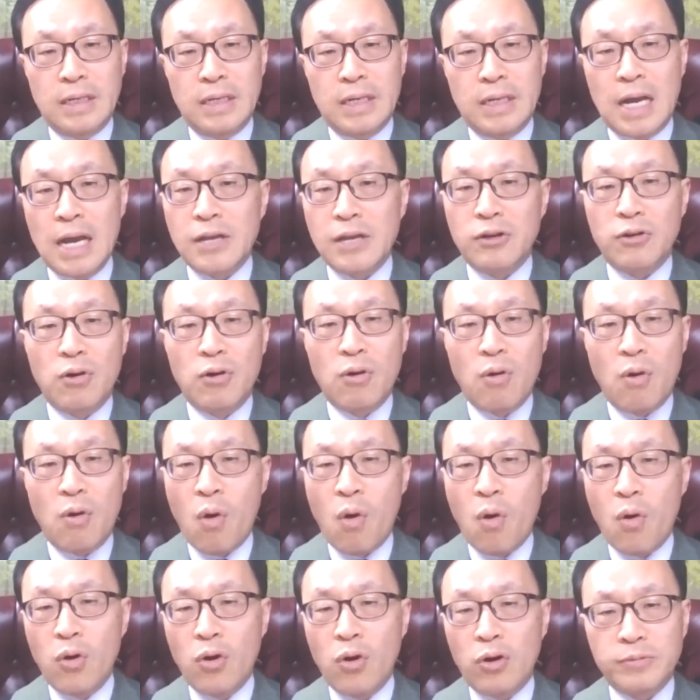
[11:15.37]
I know
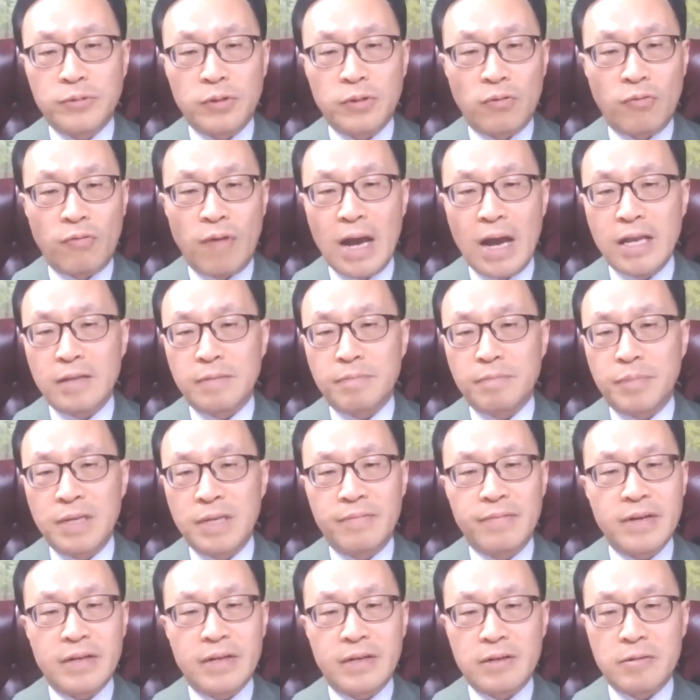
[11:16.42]
all of the right
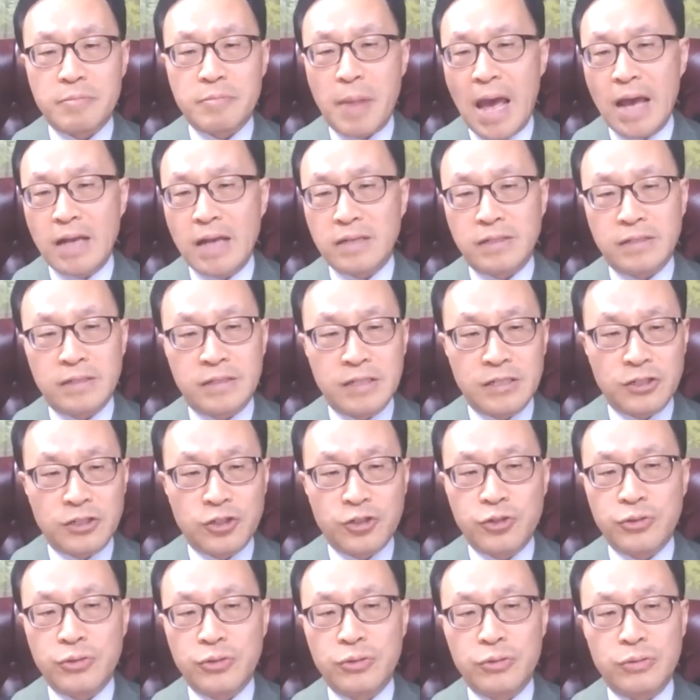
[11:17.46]
biblical passages
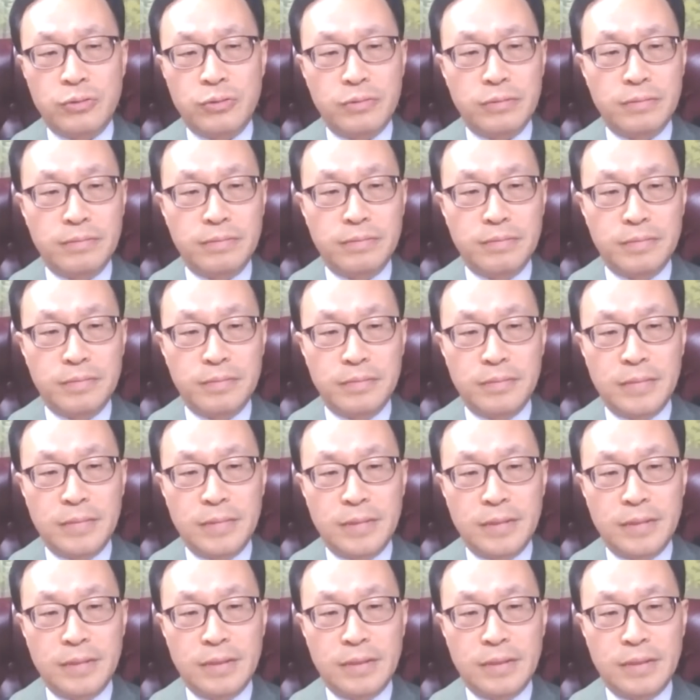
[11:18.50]
too,
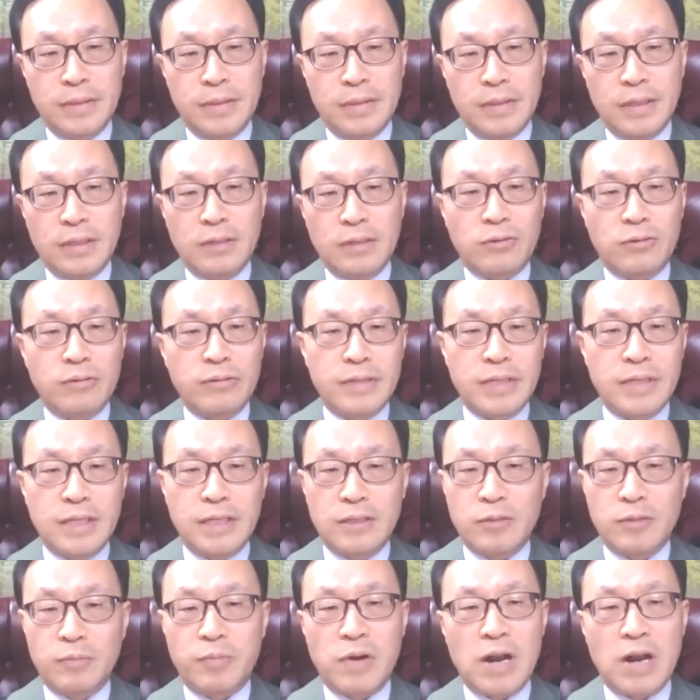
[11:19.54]

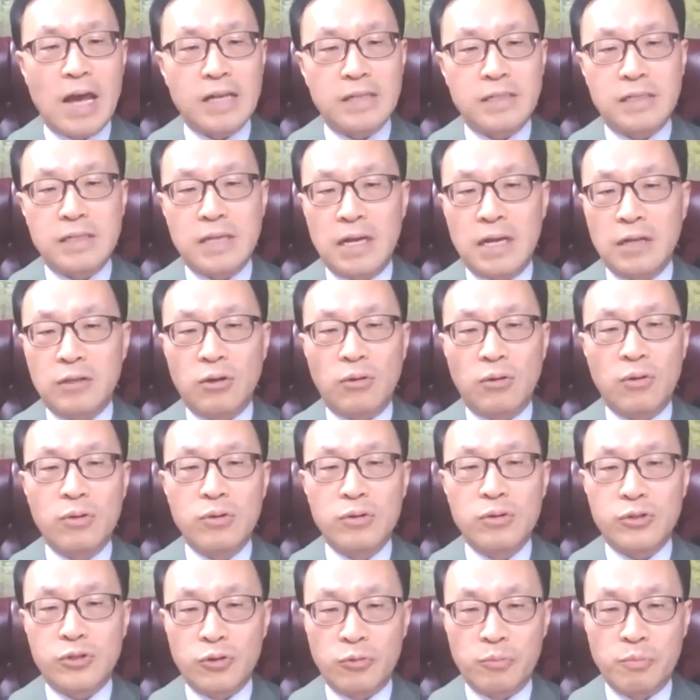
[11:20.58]
including the blessed are
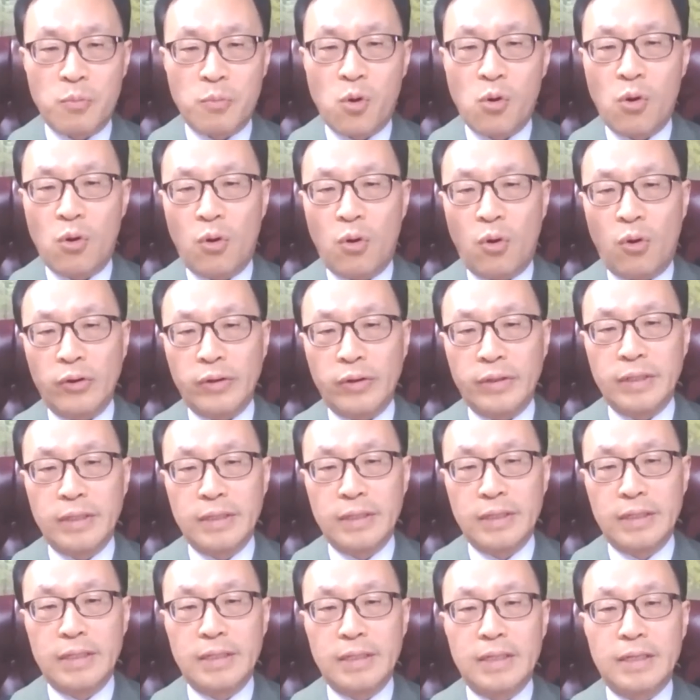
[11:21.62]
those who mourn.
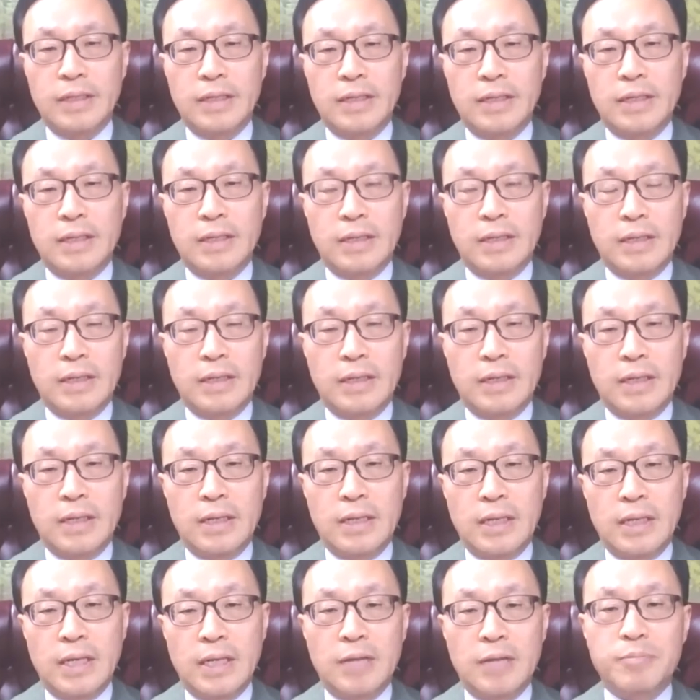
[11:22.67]

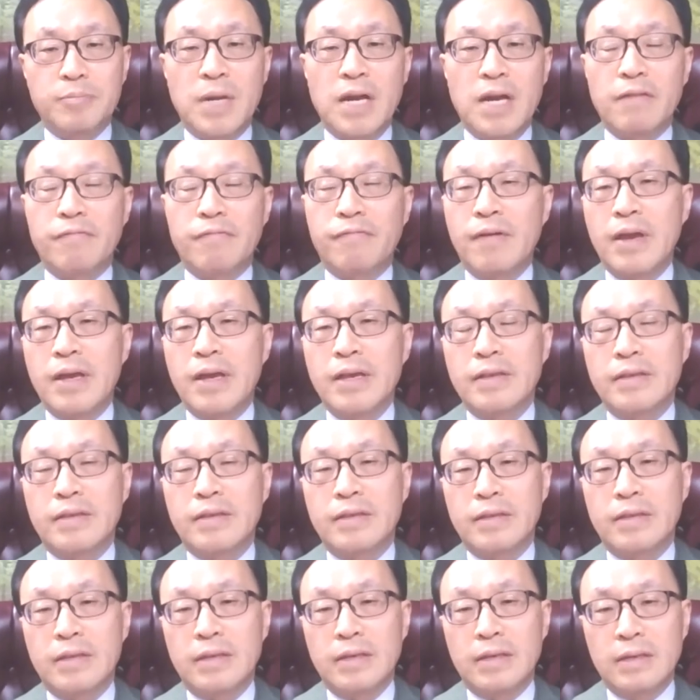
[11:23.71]
And my faith
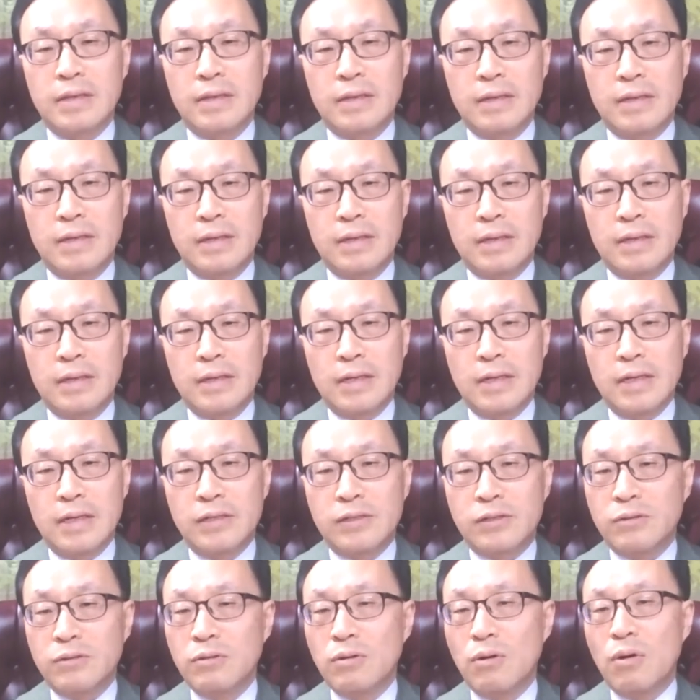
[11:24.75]

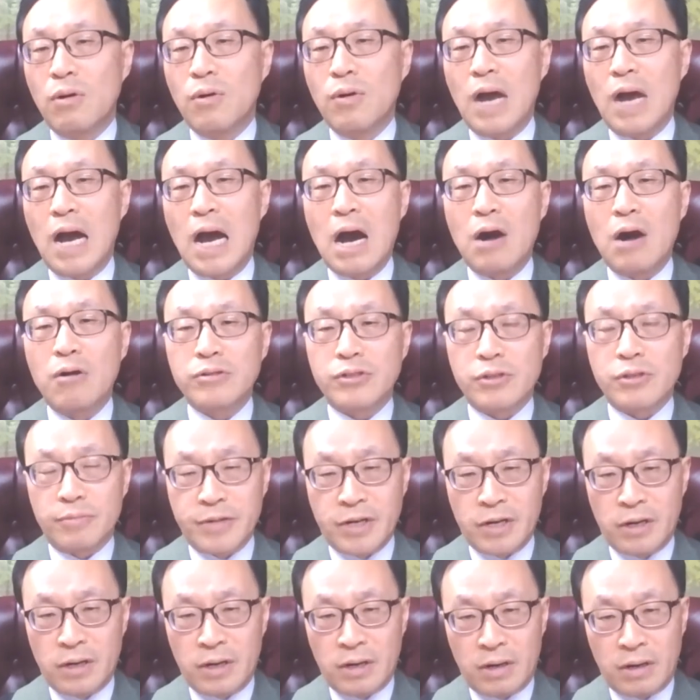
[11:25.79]
is no house of
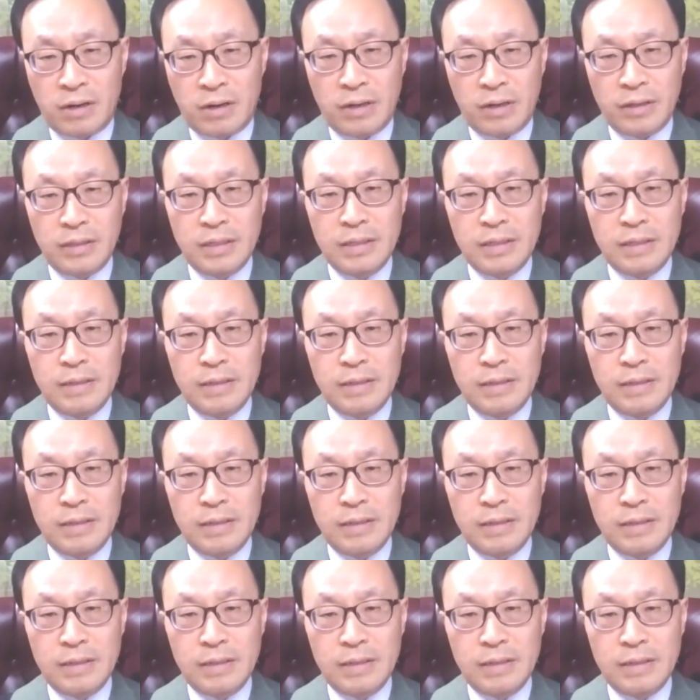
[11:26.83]
cards.